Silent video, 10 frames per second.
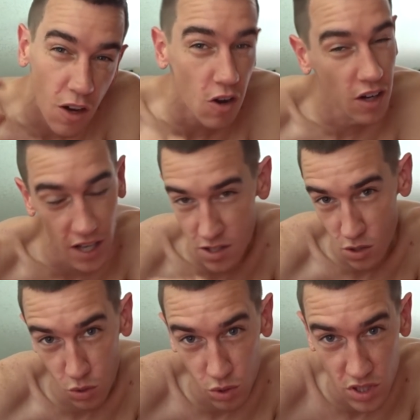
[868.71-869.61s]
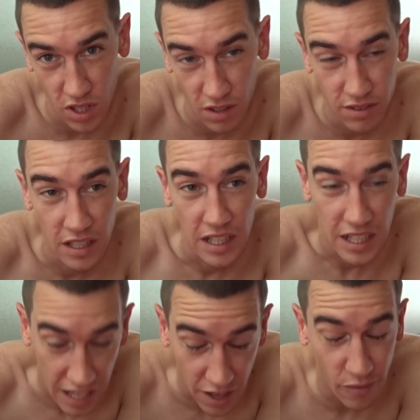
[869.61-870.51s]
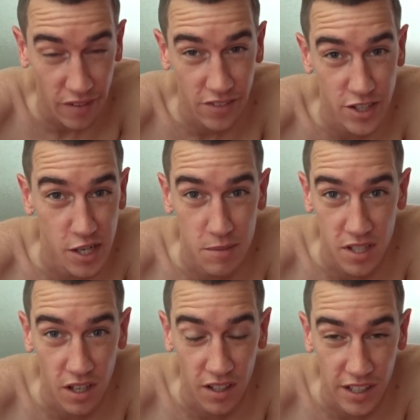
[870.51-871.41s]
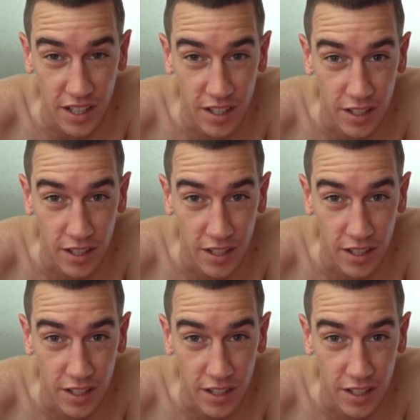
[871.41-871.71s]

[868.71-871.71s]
all kinds of cool stuff. Can't wait for James and Holly to get